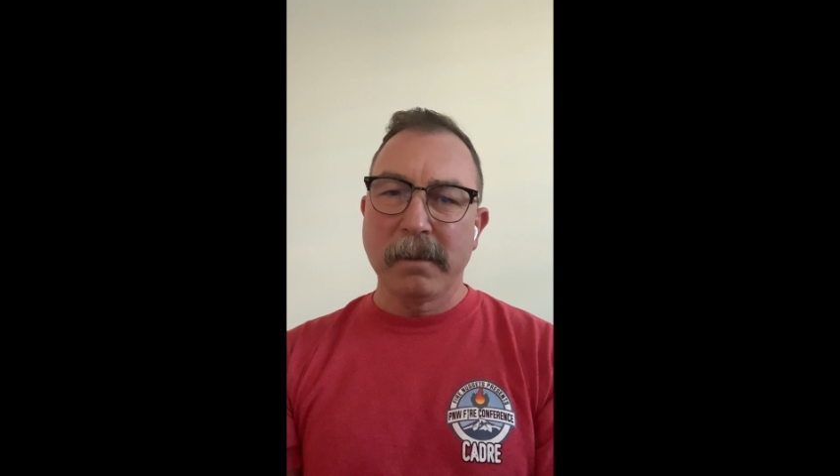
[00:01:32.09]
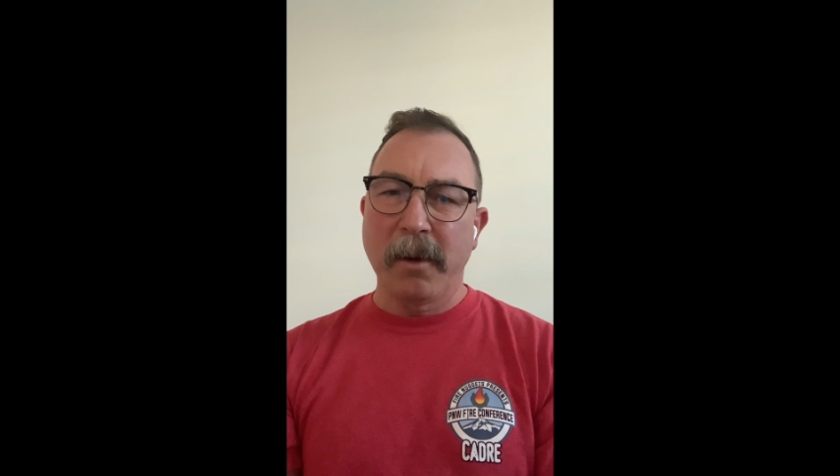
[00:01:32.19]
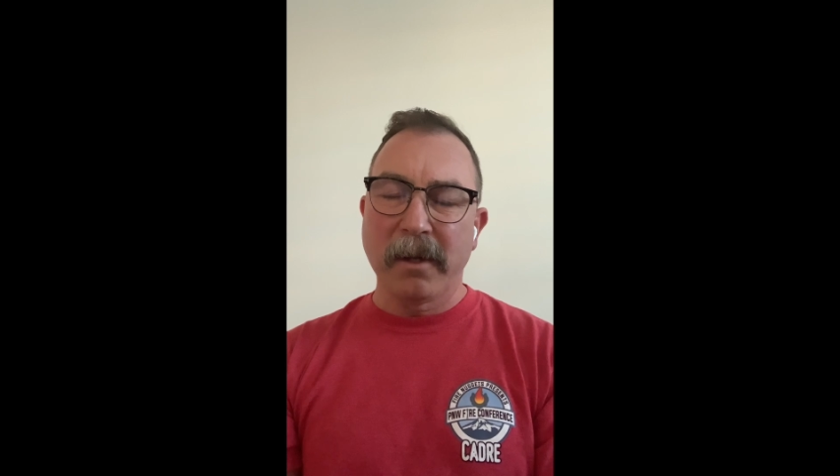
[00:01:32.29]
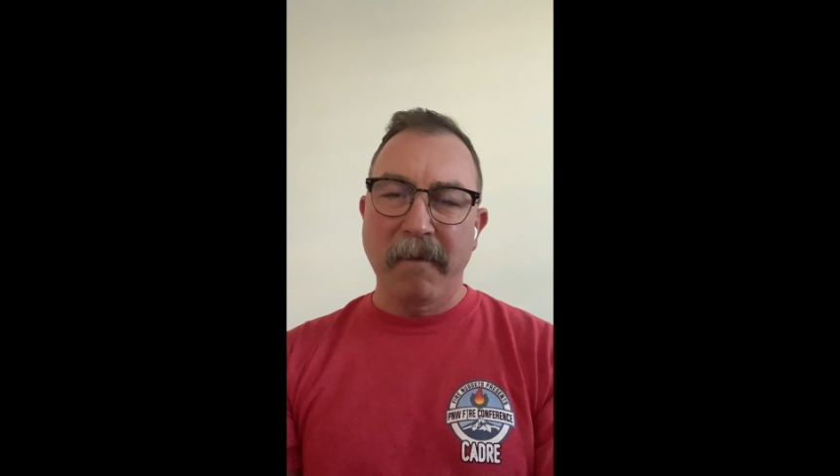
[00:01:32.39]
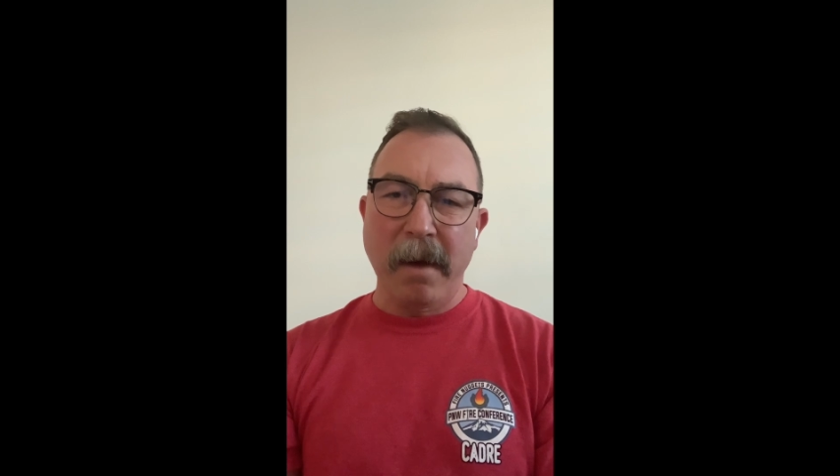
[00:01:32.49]

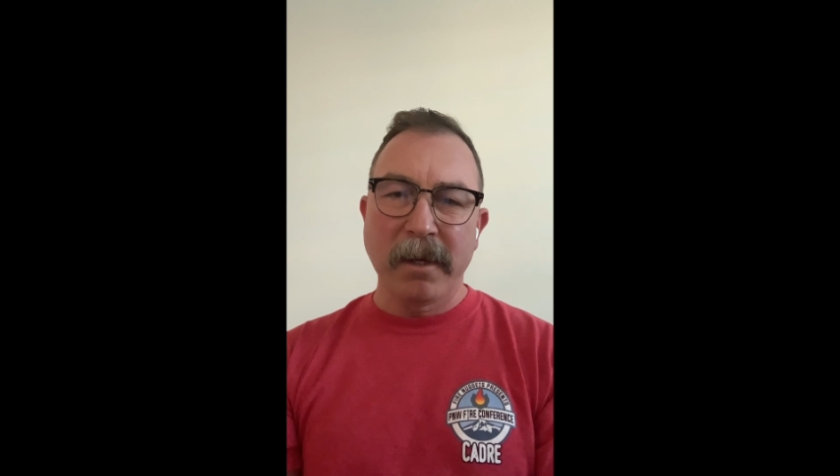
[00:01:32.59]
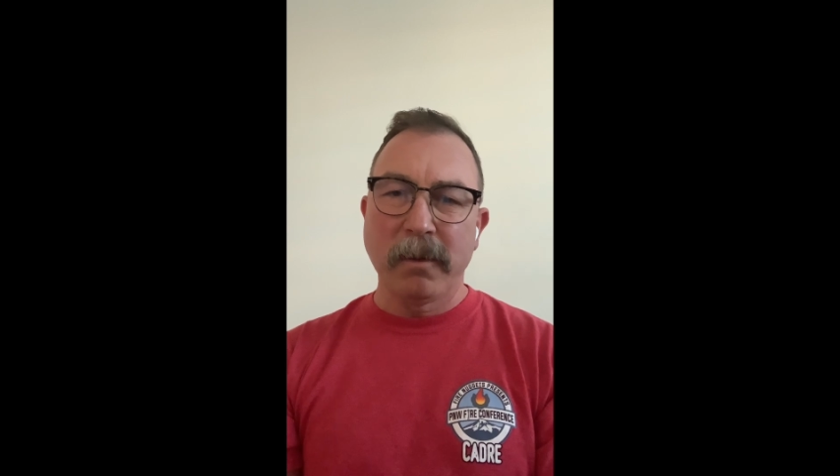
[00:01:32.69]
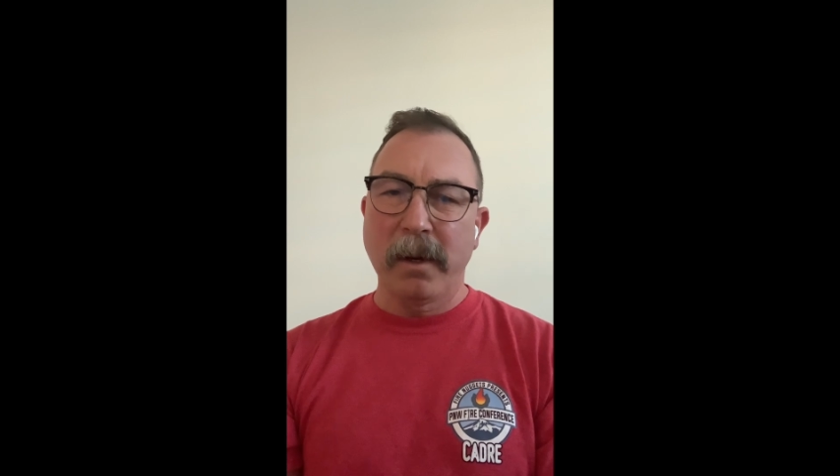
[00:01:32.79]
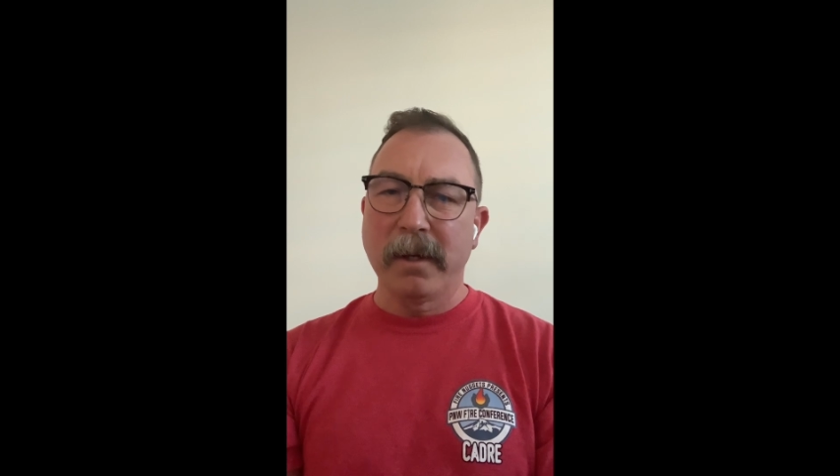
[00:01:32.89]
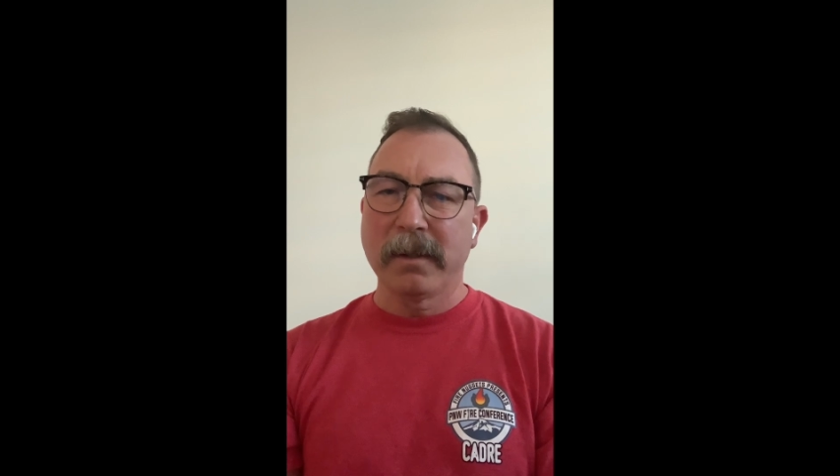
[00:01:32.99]
multifamily
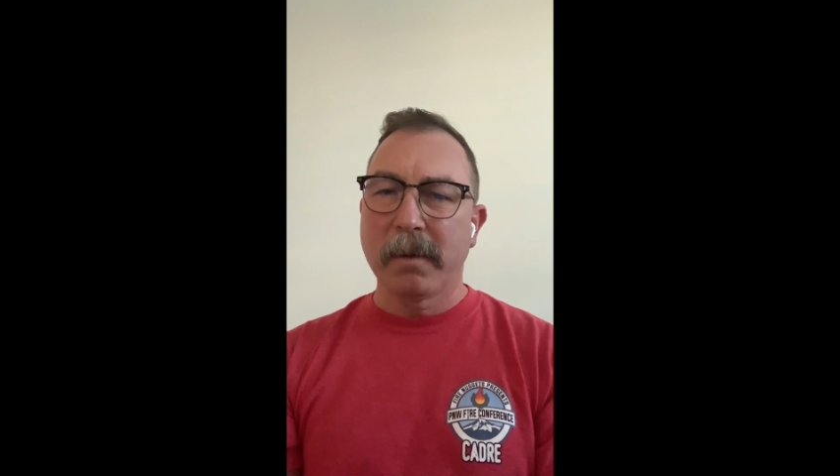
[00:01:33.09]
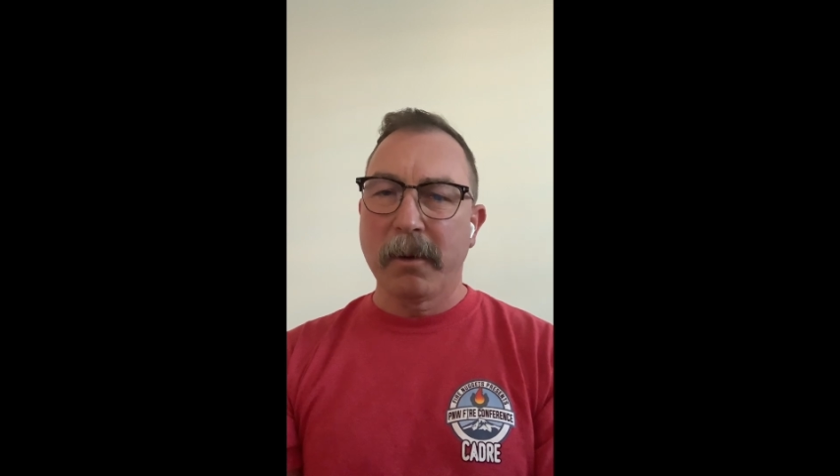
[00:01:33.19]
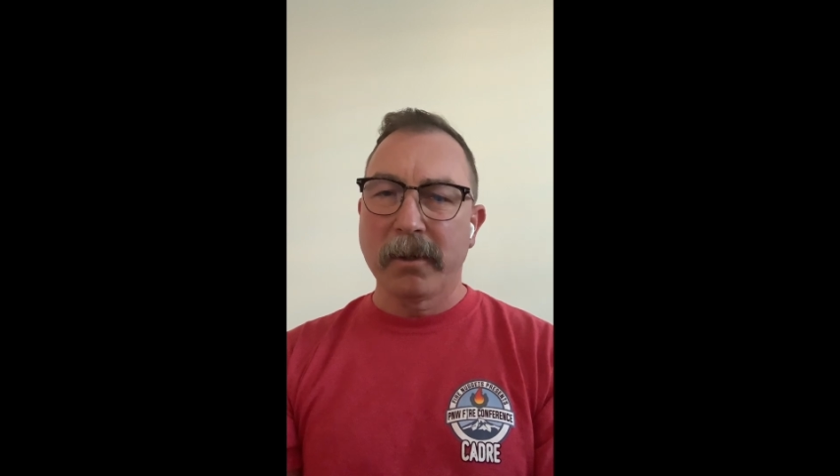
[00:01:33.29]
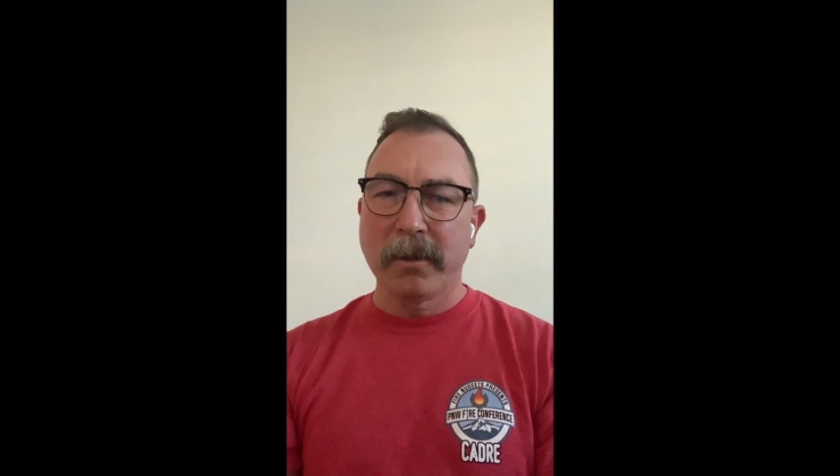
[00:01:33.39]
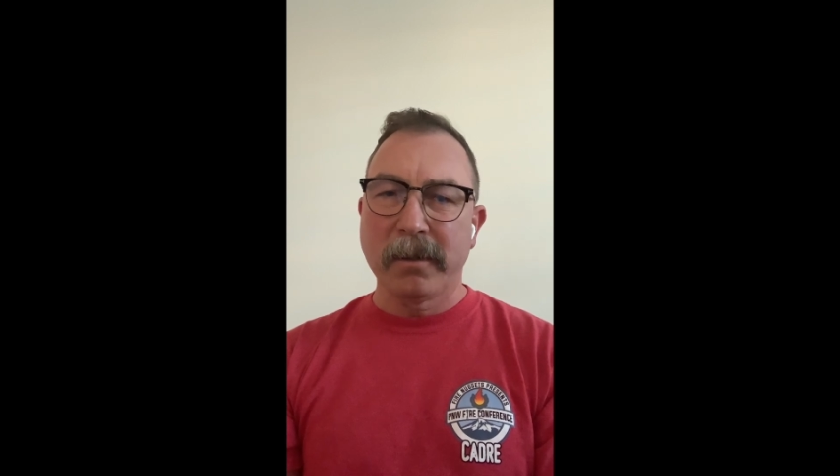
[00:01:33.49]
dwellings,
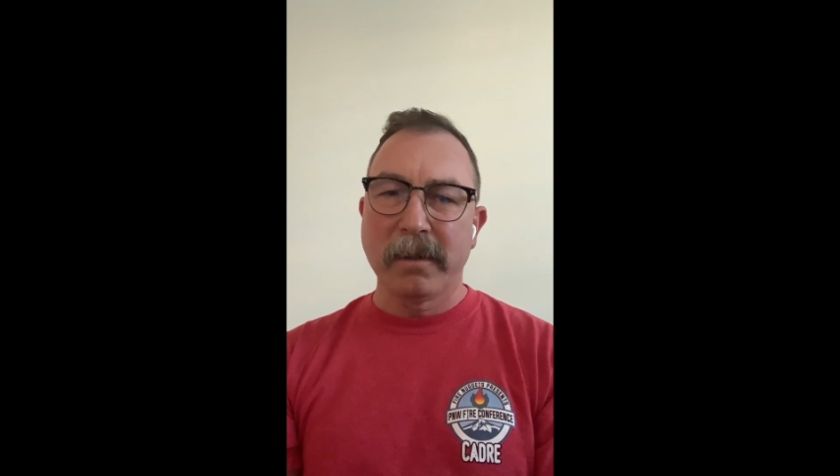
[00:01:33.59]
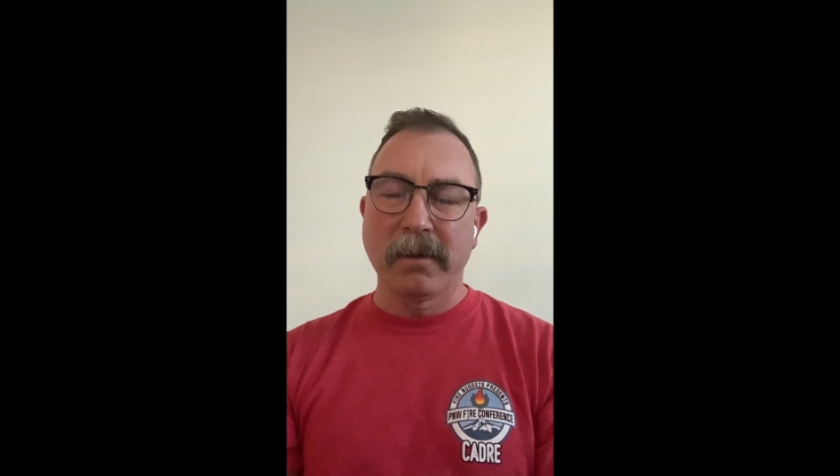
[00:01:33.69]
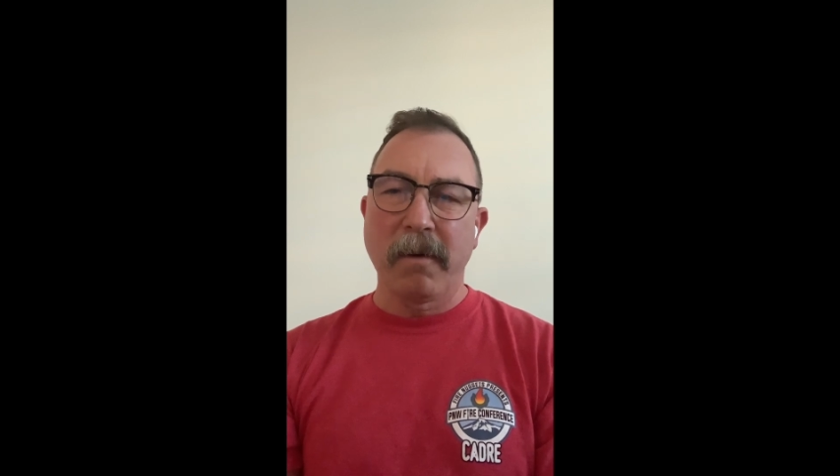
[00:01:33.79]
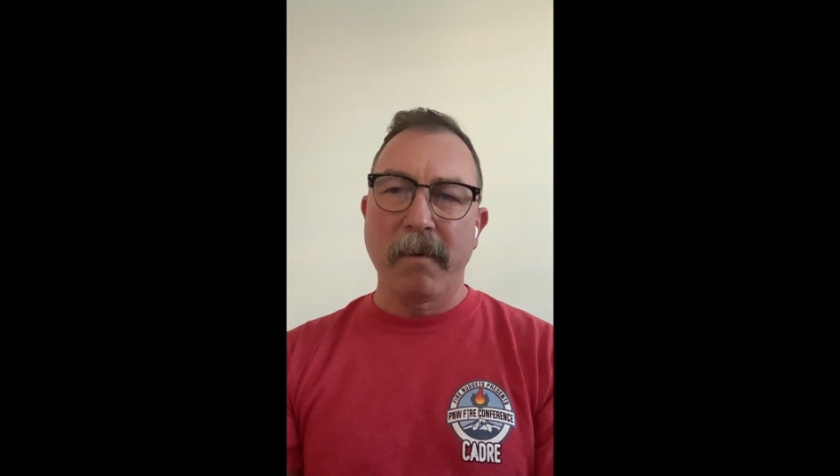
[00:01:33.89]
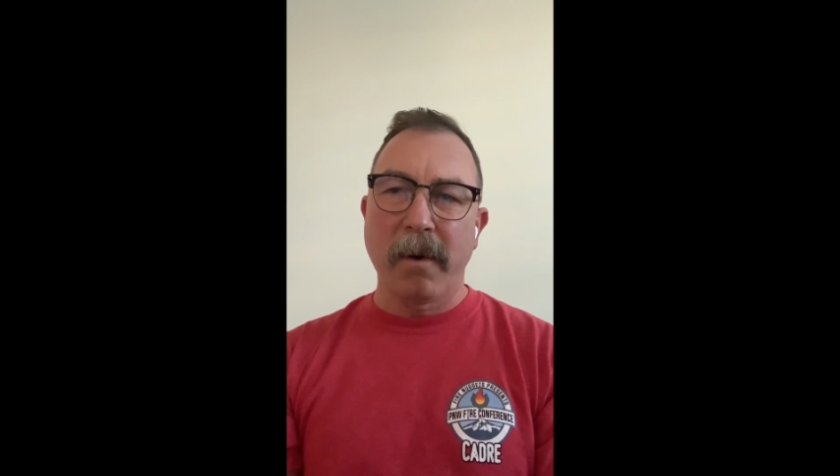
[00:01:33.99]
commercials, and
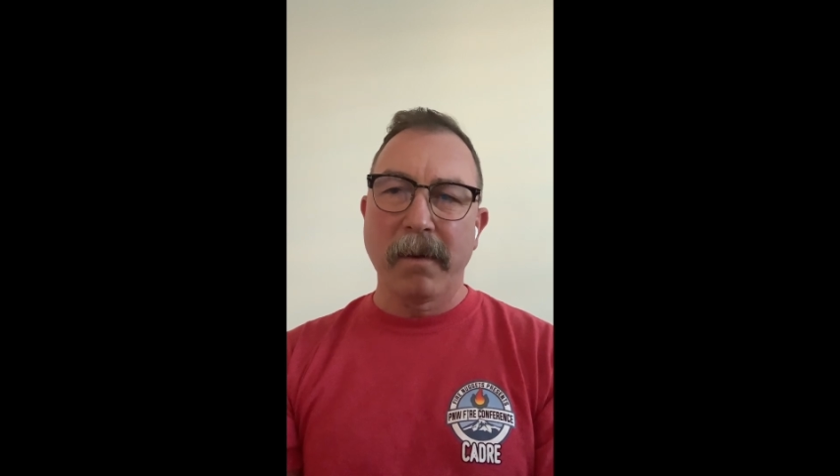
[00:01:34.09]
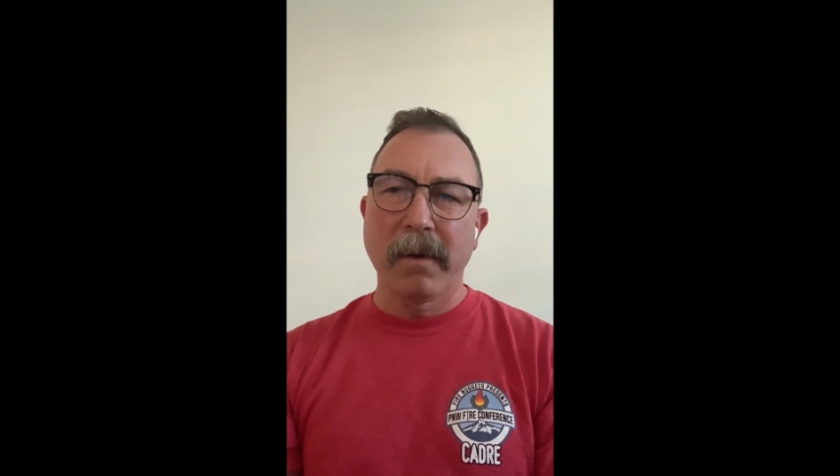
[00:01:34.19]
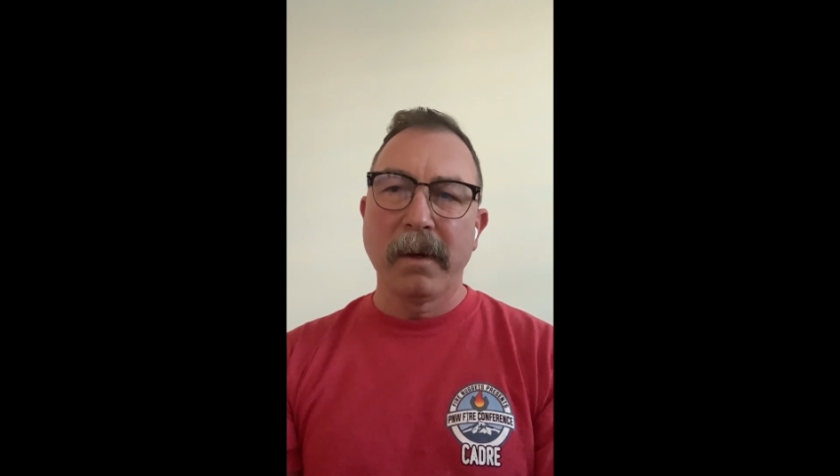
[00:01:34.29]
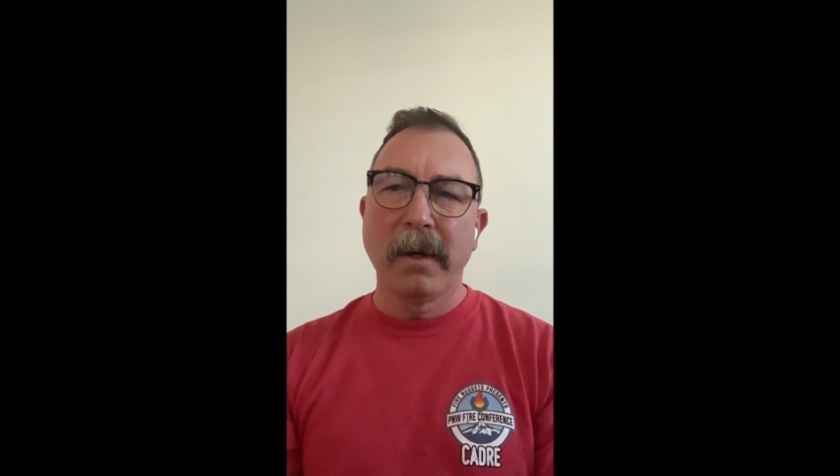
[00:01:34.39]
so forth.